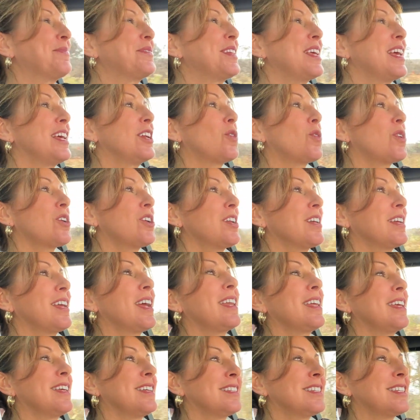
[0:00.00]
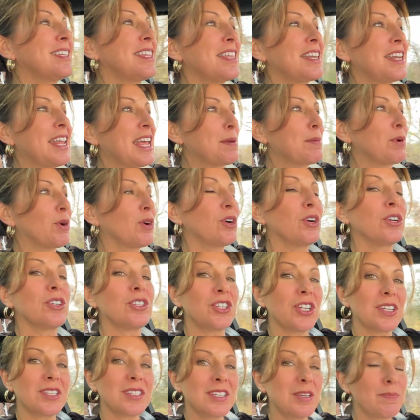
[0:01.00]
In order to get into the neighborhood,
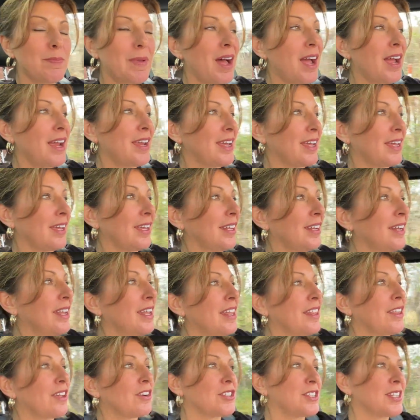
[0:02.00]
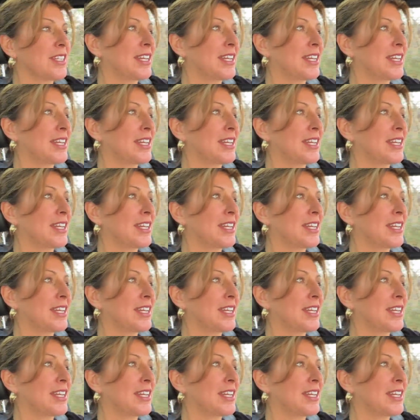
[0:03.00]
just to buy in, there's a